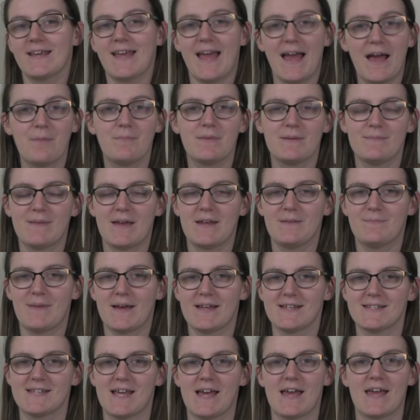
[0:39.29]
can be made
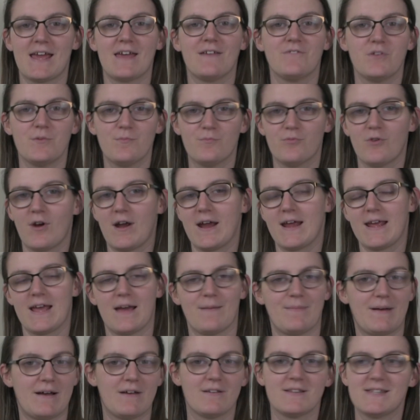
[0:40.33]
better if you pray
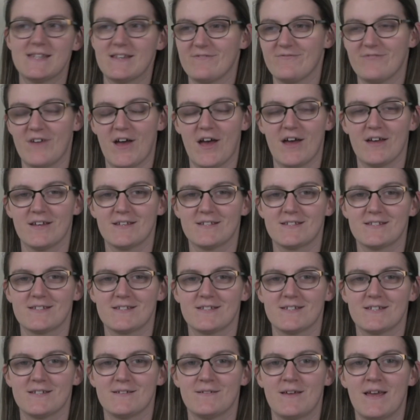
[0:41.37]
about it
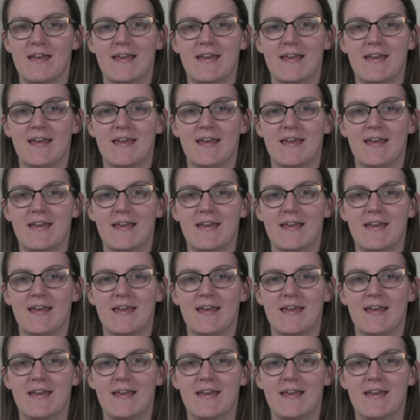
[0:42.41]
first.